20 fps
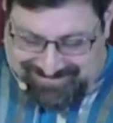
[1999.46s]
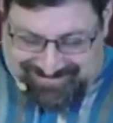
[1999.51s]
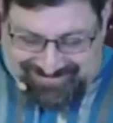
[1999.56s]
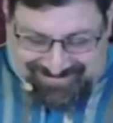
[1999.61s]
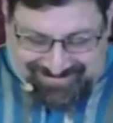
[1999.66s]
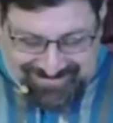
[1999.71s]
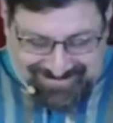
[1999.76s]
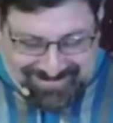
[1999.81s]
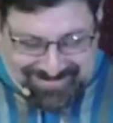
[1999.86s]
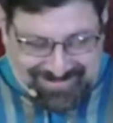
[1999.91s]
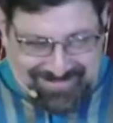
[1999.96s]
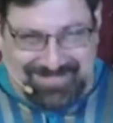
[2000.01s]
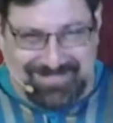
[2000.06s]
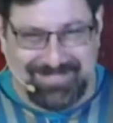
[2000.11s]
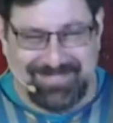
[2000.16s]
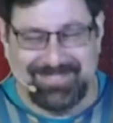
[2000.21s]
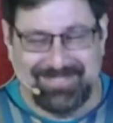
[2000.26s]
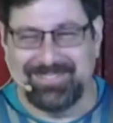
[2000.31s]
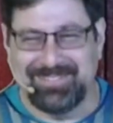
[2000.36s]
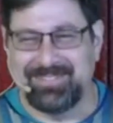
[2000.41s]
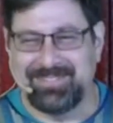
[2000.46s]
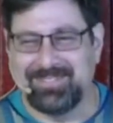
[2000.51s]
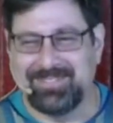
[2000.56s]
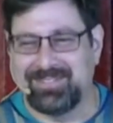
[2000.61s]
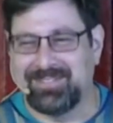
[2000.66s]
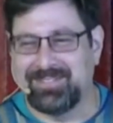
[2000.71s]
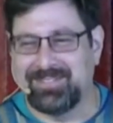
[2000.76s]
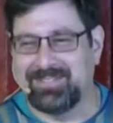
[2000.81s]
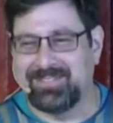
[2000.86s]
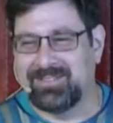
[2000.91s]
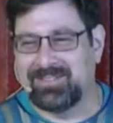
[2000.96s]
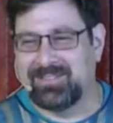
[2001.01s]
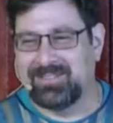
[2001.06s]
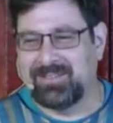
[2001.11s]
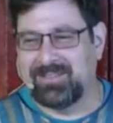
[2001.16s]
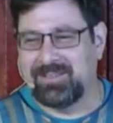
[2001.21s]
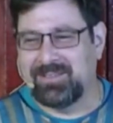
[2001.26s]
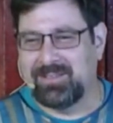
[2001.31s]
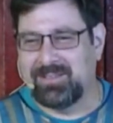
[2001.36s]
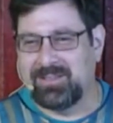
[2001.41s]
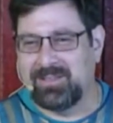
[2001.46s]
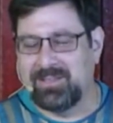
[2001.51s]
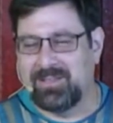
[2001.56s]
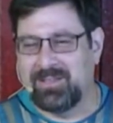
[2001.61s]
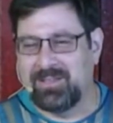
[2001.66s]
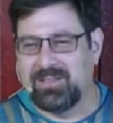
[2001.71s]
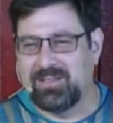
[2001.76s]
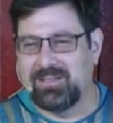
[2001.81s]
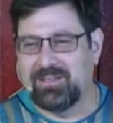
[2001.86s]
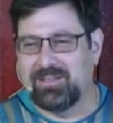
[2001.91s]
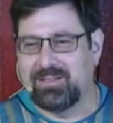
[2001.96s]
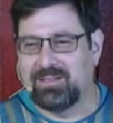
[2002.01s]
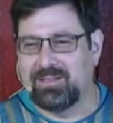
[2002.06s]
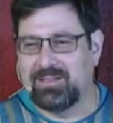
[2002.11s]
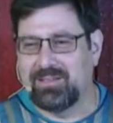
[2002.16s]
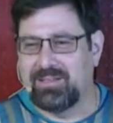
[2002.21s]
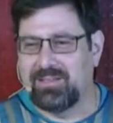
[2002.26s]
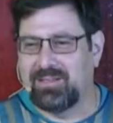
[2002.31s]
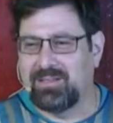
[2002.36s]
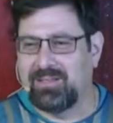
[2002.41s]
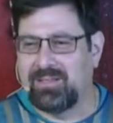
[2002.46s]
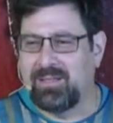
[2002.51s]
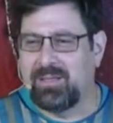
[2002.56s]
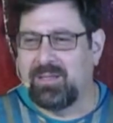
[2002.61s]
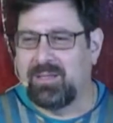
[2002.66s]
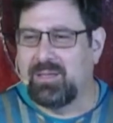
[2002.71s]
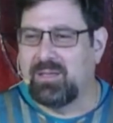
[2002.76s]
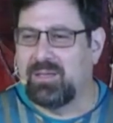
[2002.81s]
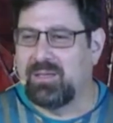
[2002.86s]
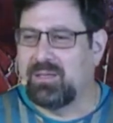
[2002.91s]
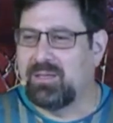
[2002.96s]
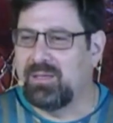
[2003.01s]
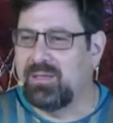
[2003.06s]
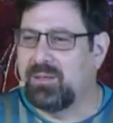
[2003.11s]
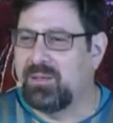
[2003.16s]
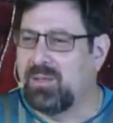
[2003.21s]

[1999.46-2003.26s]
[no speech]